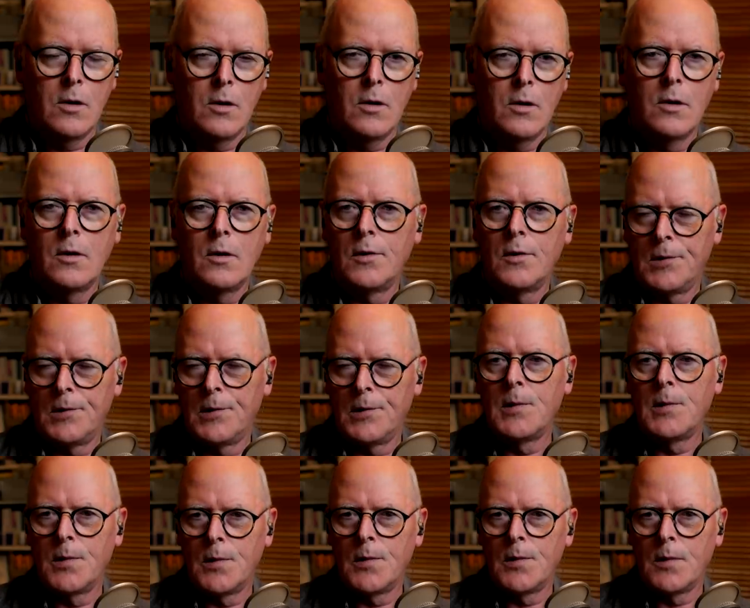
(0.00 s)

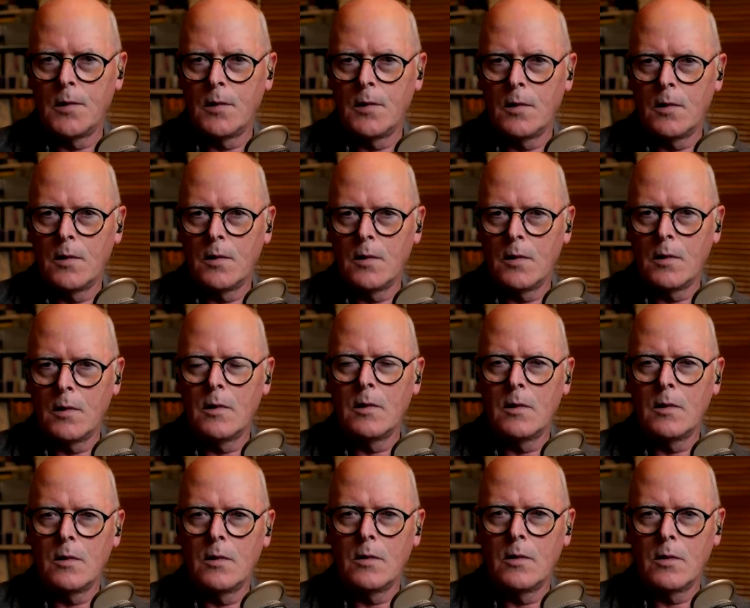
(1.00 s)

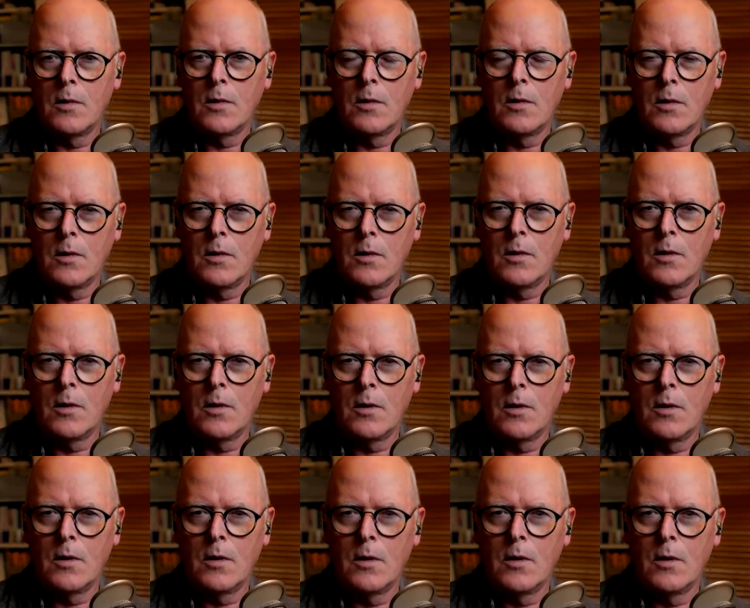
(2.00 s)

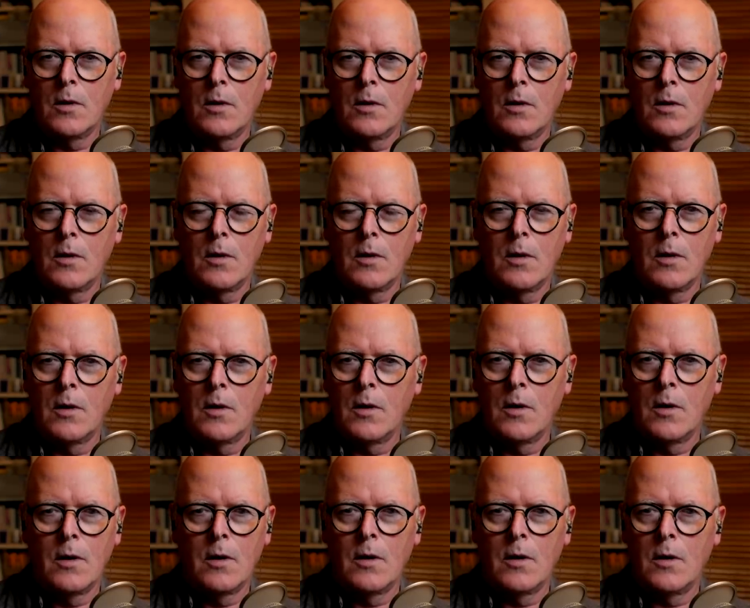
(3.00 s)

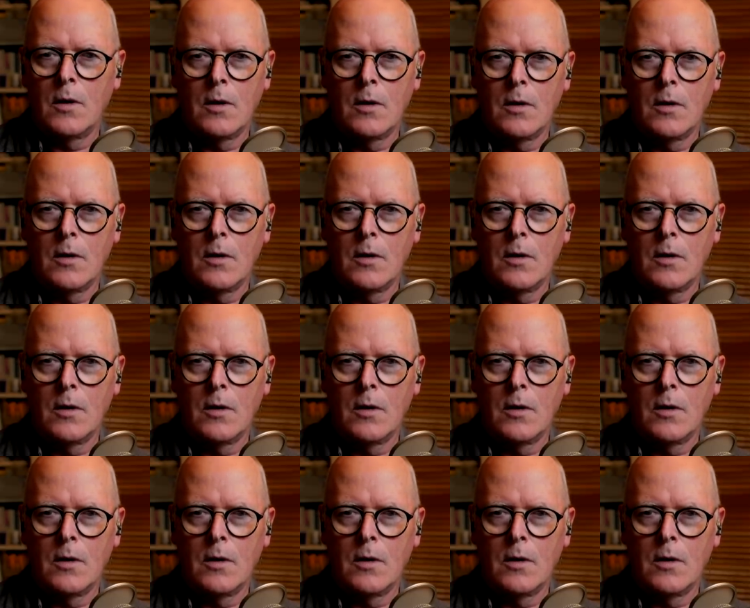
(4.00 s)
(not speaking)